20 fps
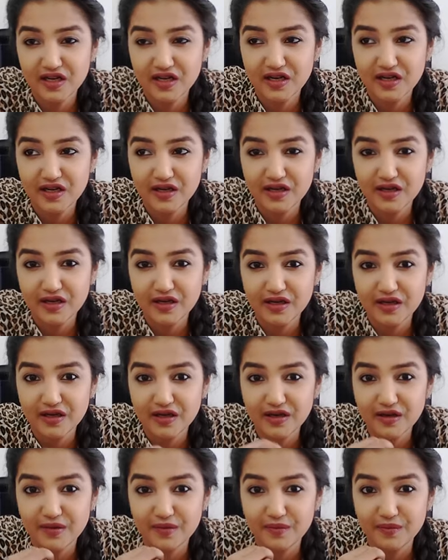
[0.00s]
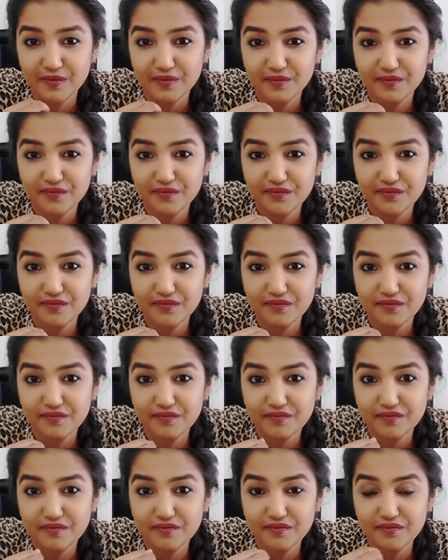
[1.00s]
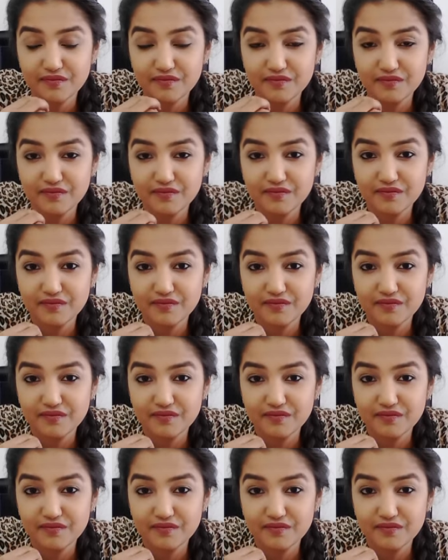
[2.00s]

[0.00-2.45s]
[no speech]